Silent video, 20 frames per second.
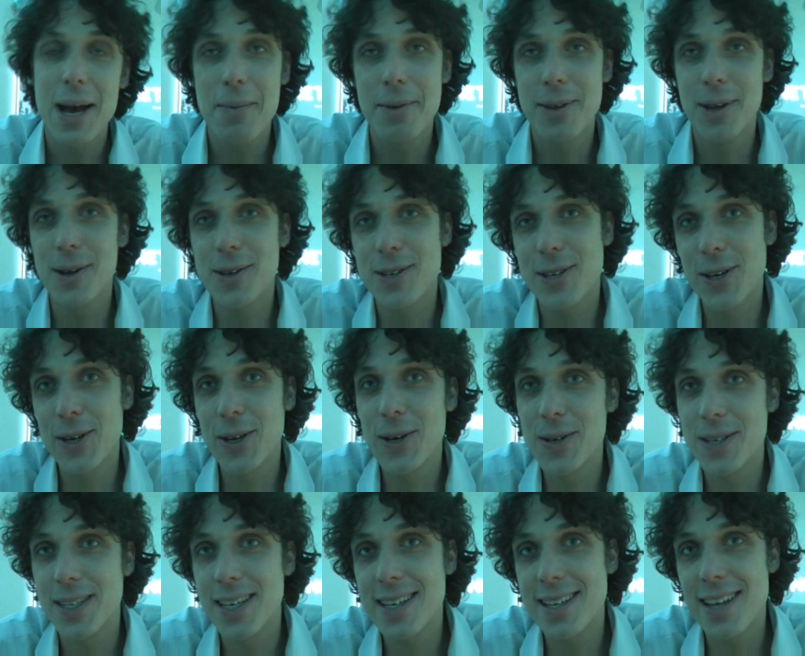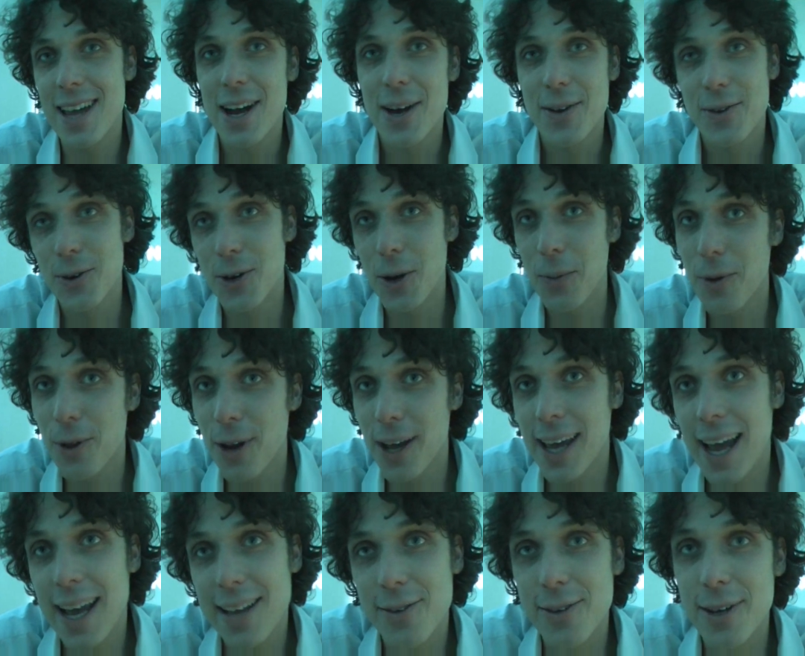But also use this to
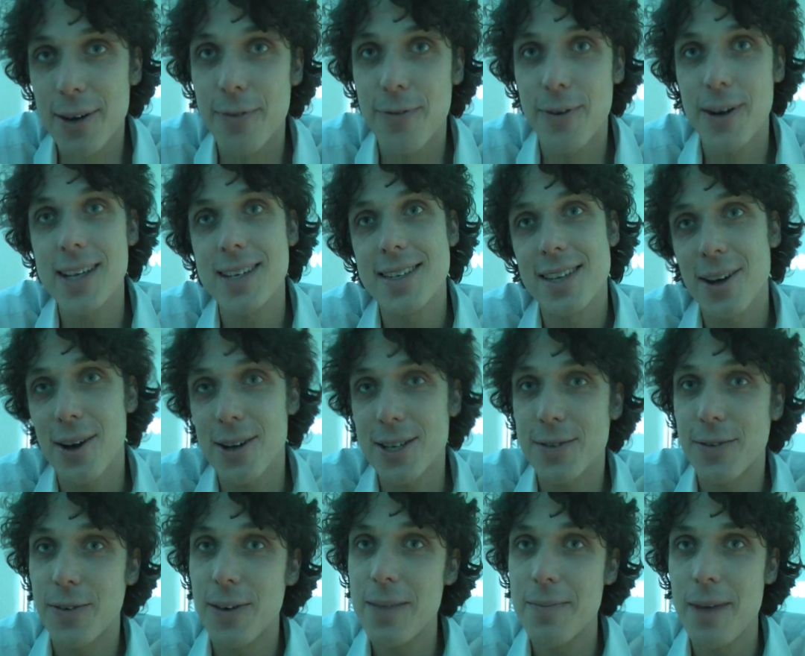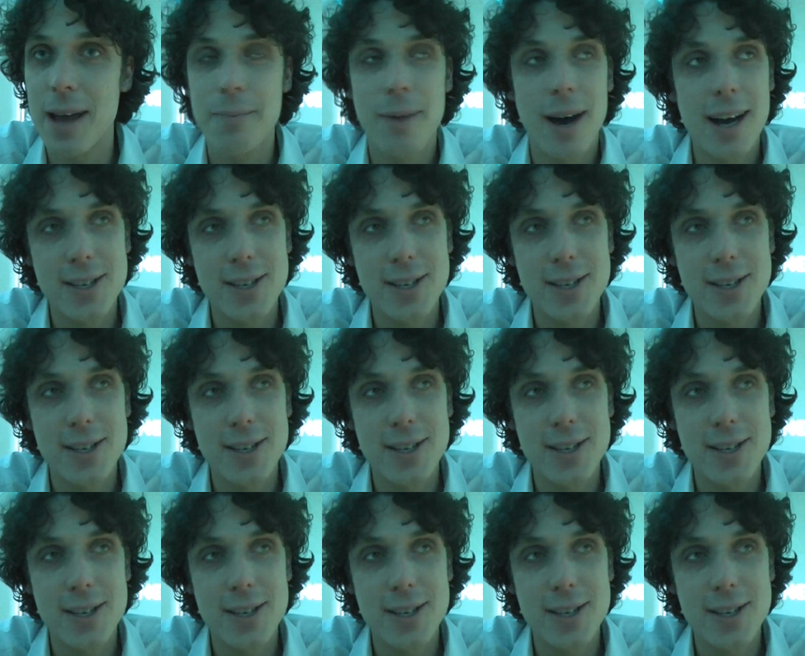communicate to their friends and ask feedback.